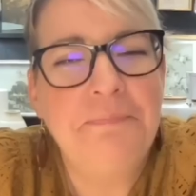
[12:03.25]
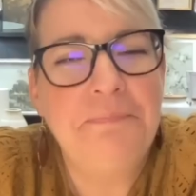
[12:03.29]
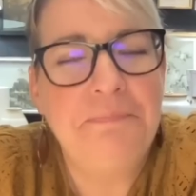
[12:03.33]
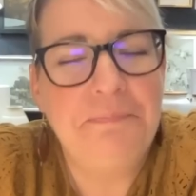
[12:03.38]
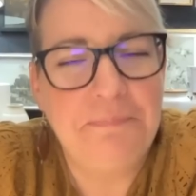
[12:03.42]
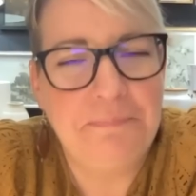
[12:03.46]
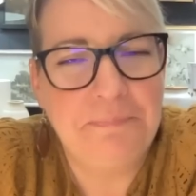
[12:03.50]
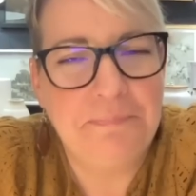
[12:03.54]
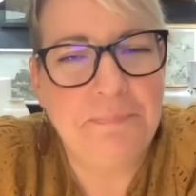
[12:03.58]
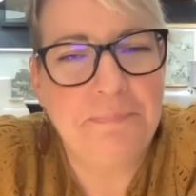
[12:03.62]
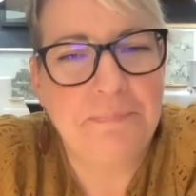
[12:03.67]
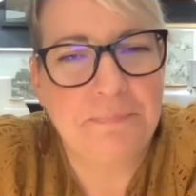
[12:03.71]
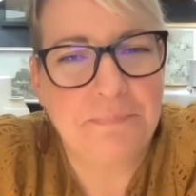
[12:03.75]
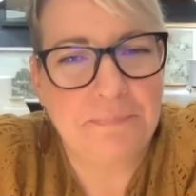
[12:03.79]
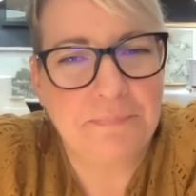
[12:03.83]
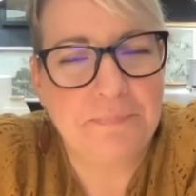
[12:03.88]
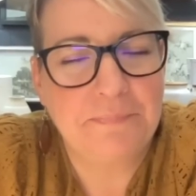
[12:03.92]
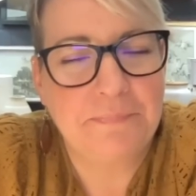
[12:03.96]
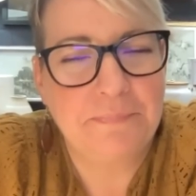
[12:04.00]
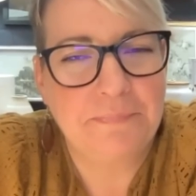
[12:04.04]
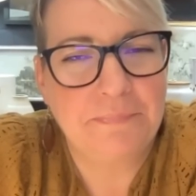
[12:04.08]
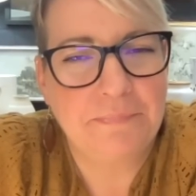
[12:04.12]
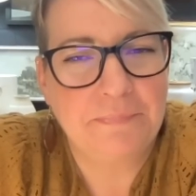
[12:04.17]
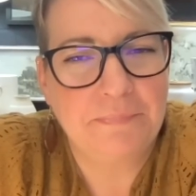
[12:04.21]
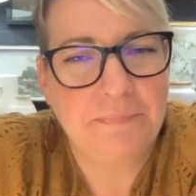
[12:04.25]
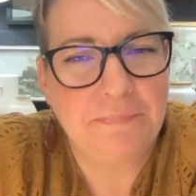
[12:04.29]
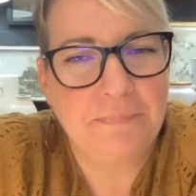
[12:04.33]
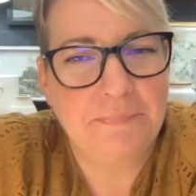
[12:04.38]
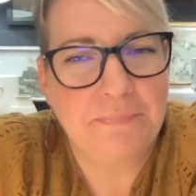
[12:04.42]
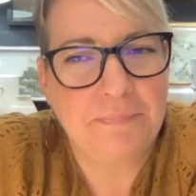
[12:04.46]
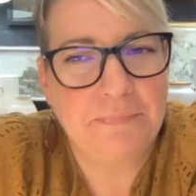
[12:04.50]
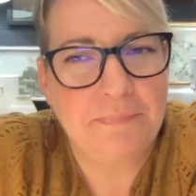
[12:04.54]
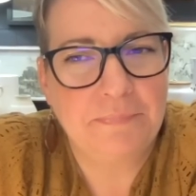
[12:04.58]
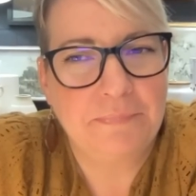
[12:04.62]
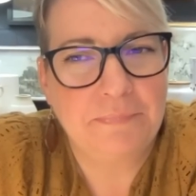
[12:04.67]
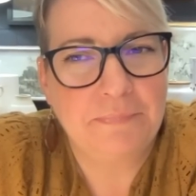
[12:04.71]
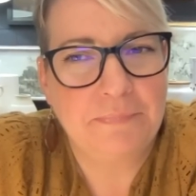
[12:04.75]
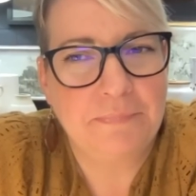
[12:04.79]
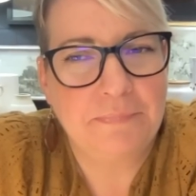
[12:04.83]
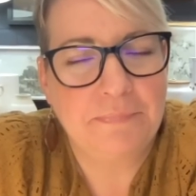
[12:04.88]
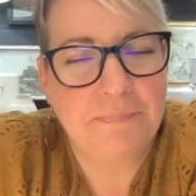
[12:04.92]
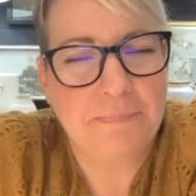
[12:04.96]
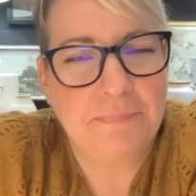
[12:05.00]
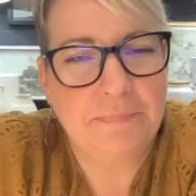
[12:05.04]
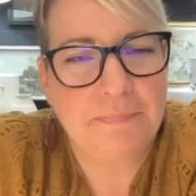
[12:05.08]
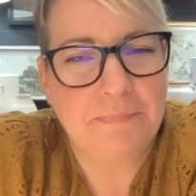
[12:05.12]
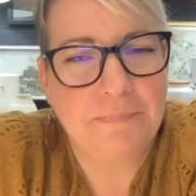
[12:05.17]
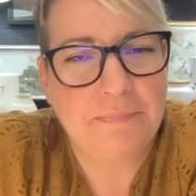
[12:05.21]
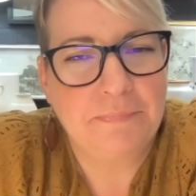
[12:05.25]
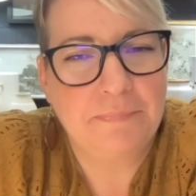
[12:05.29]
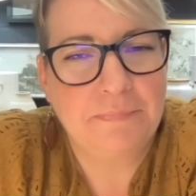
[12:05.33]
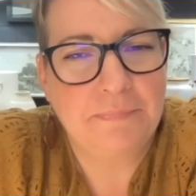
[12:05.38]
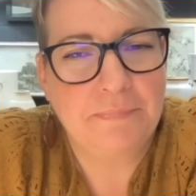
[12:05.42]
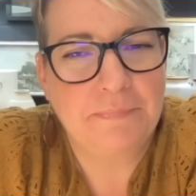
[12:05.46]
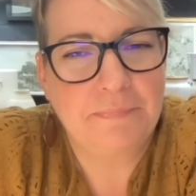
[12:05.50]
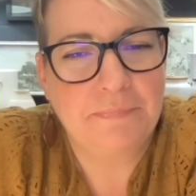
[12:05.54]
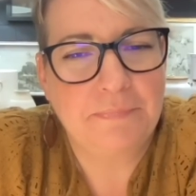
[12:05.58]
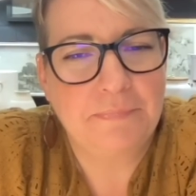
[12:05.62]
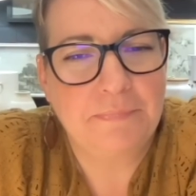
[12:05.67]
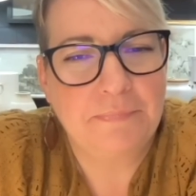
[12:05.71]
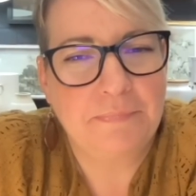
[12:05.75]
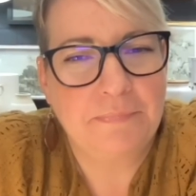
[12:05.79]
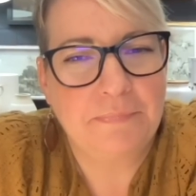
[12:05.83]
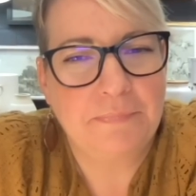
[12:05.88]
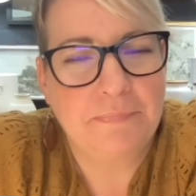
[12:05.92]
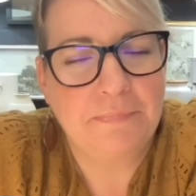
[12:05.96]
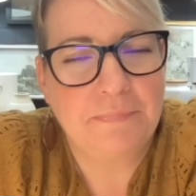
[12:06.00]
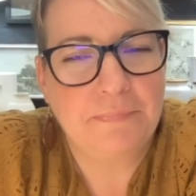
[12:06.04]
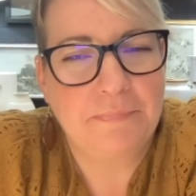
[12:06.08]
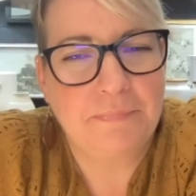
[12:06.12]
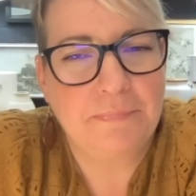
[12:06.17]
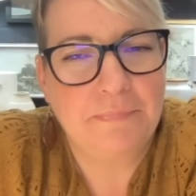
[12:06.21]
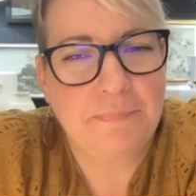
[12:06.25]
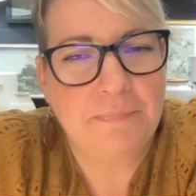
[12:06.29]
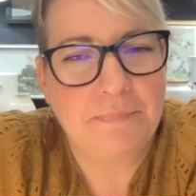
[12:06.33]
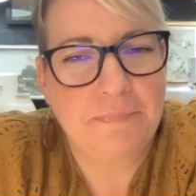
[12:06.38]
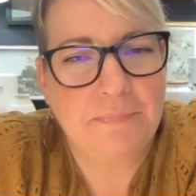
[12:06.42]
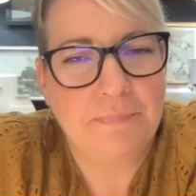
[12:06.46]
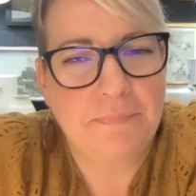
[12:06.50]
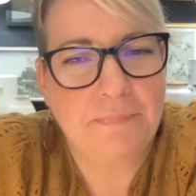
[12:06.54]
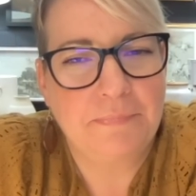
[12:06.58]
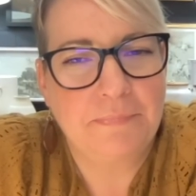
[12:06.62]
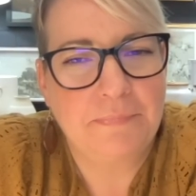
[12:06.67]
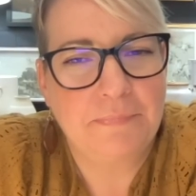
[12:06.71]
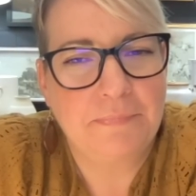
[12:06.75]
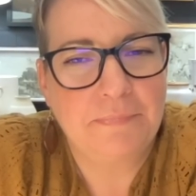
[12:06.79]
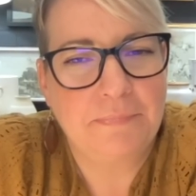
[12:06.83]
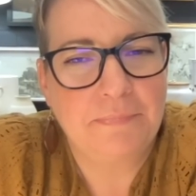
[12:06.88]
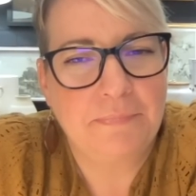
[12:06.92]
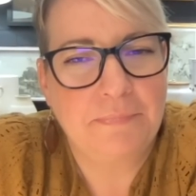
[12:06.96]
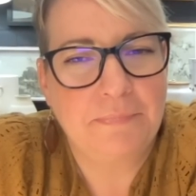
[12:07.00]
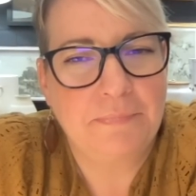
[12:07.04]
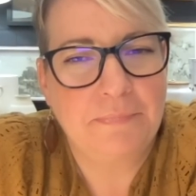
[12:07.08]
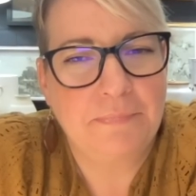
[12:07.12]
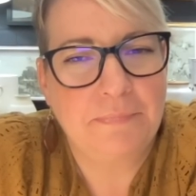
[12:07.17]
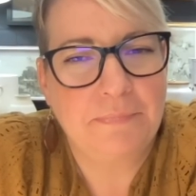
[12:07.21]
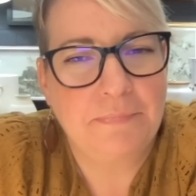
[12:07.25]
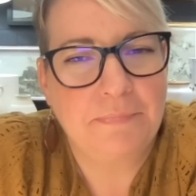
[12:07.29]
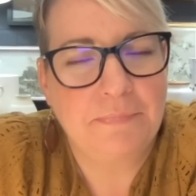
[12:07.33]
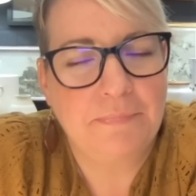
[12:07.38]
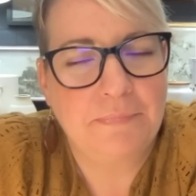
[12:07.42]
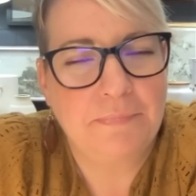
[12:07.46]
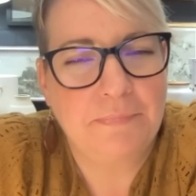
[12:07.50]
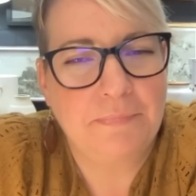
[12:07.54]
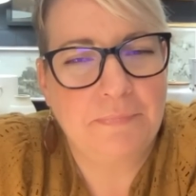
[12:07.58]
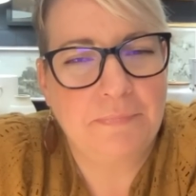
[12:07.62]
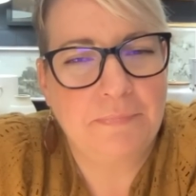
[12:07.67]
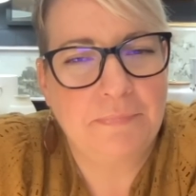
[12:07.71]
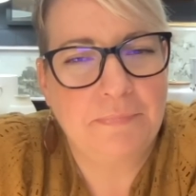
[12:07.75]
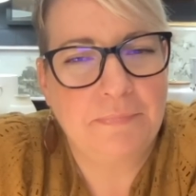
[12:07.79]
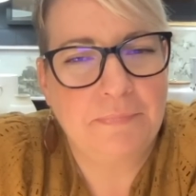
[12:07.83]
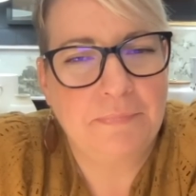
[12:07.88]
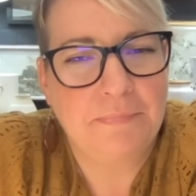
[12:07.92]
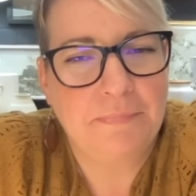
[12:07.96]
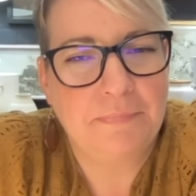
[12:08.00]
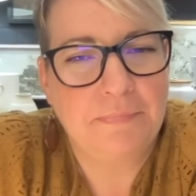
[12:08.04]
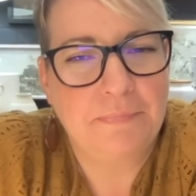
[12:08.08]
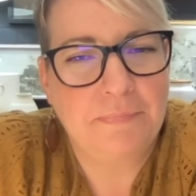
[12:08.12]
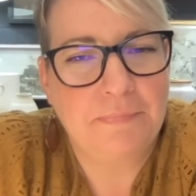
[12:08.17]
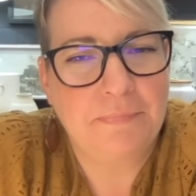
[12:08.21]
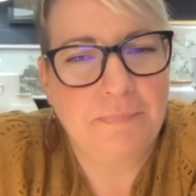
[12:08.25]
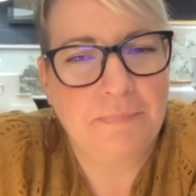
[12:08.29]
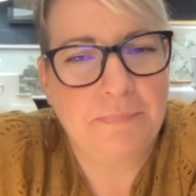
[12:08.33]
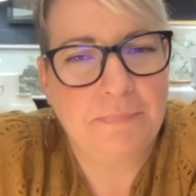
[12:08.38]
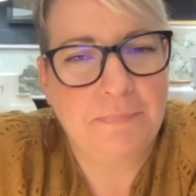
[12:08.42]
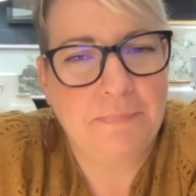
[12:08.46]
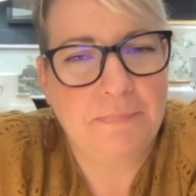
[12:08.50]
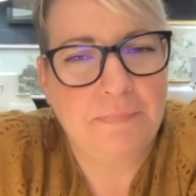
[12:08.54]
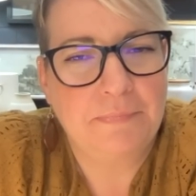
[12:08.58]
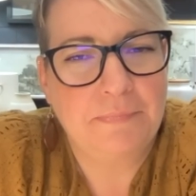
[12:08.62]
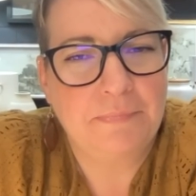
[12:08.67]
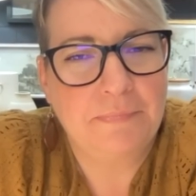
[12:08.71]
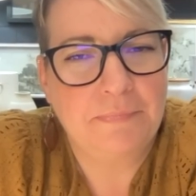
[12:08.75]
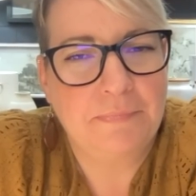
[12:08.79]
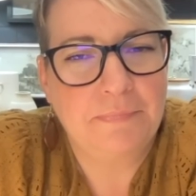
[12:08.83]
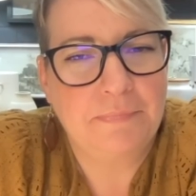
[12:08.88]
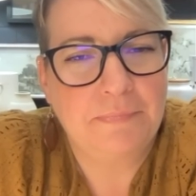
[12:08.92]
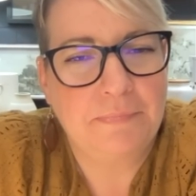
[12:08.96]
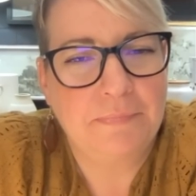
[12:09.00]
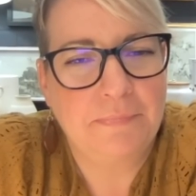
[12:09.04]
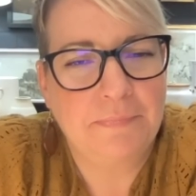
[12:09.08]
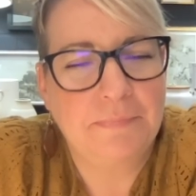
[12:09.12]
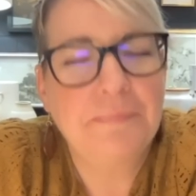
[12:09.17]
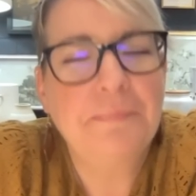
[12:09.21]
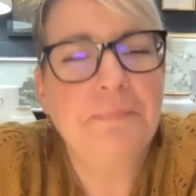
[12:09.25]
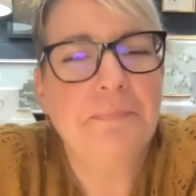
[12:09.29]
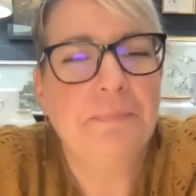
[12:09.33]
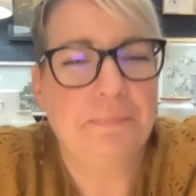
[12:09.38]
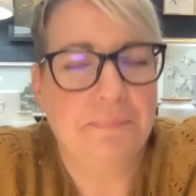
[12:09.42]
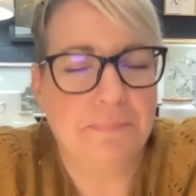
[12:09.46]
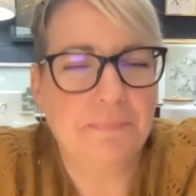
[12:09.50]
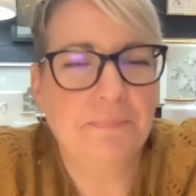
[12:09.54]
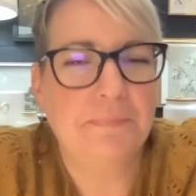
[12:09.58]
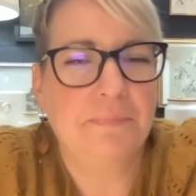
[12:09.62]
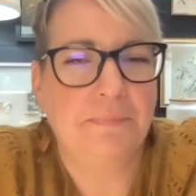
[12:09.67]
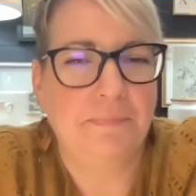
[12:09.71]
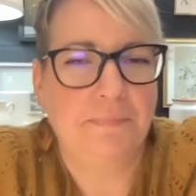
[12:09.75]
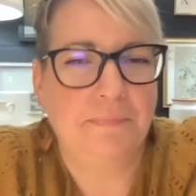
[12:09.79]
[no speech]